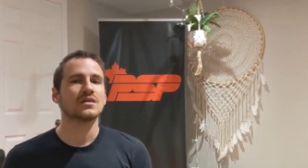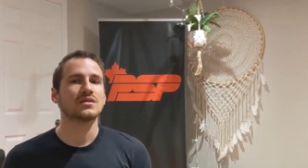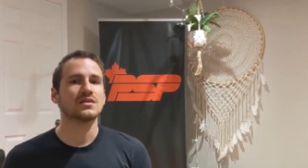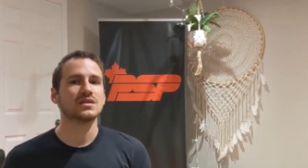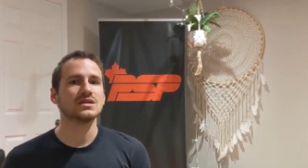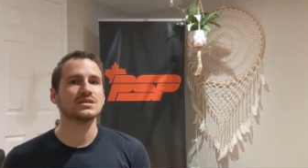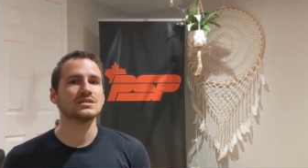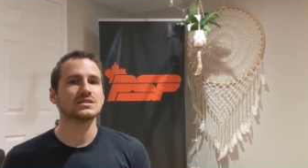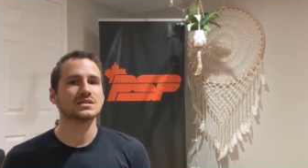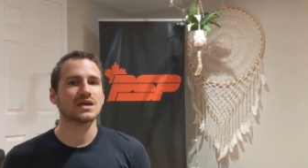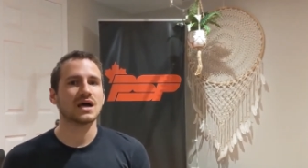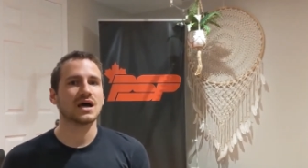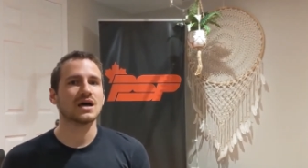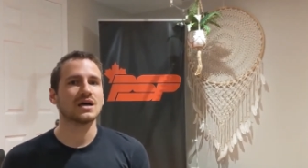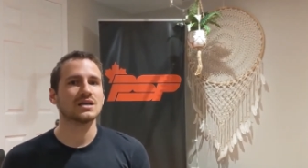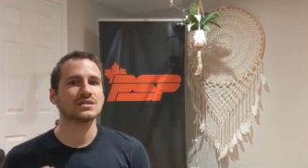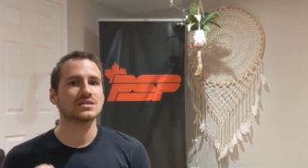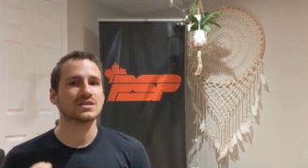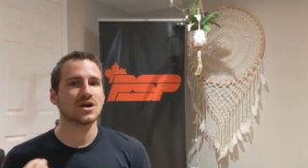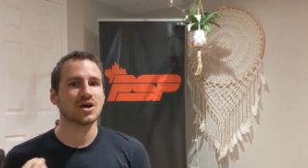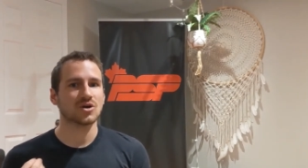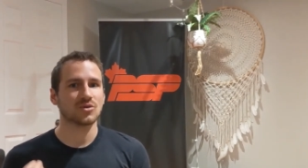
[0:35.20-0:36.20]
these
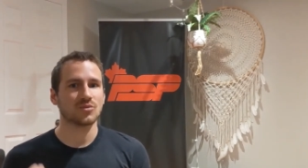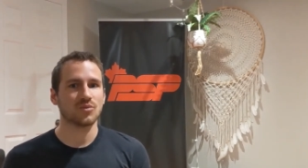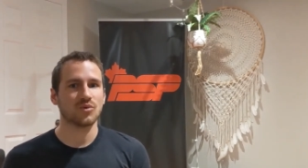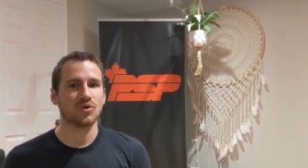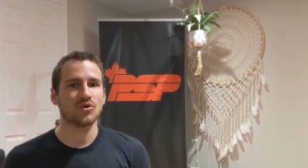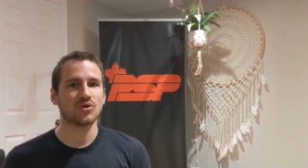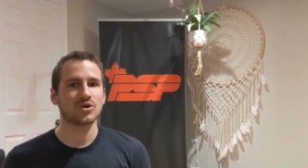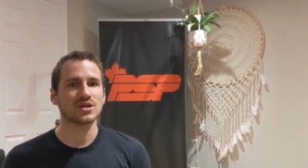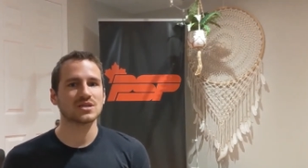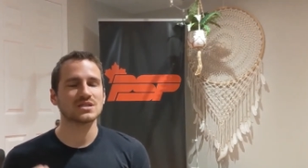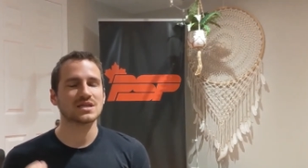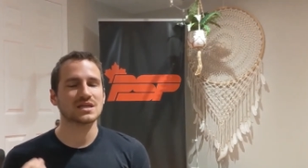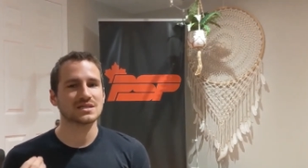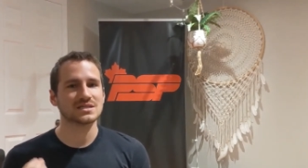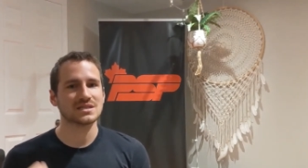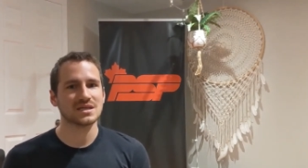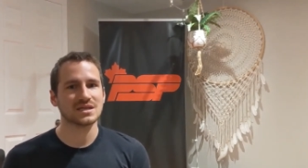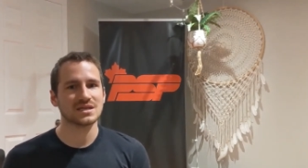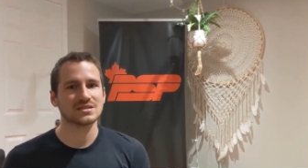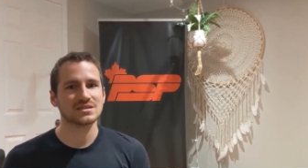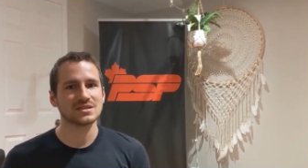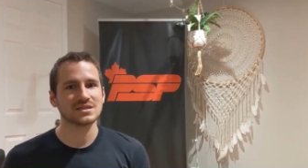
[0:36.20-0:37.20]
guides are important and
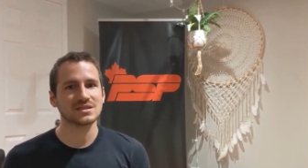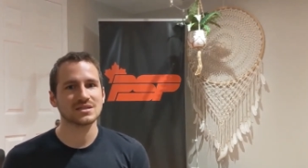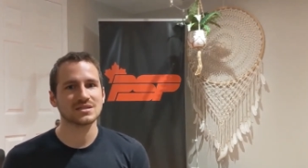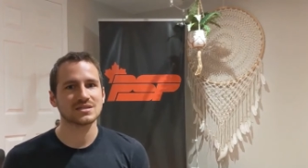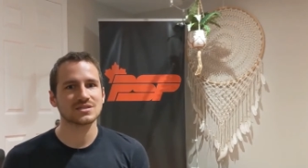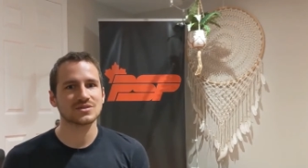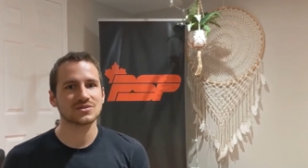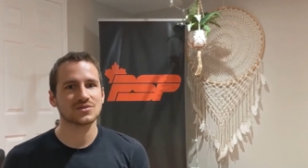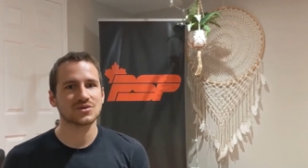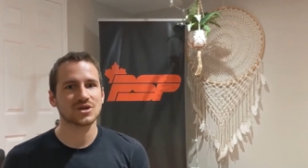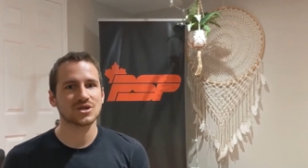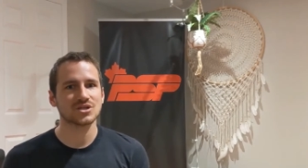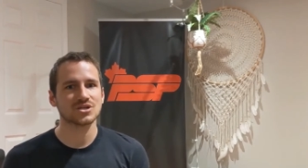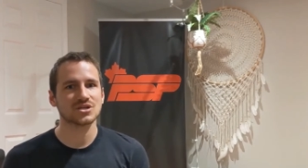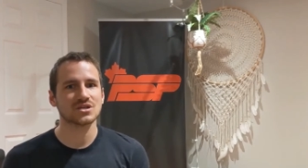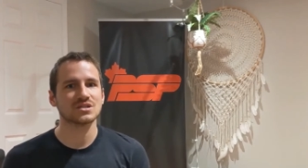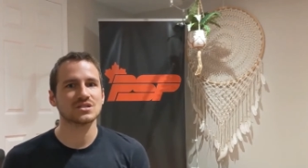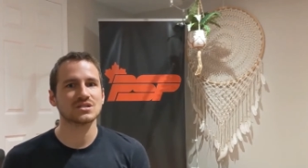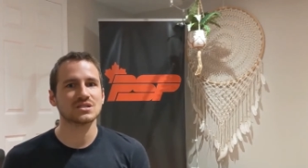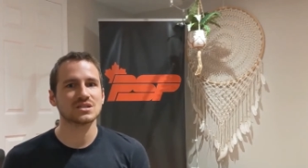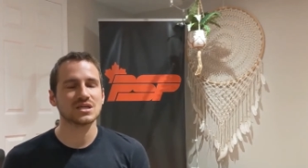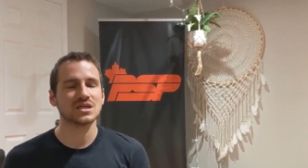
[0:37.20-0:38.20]
take into consideration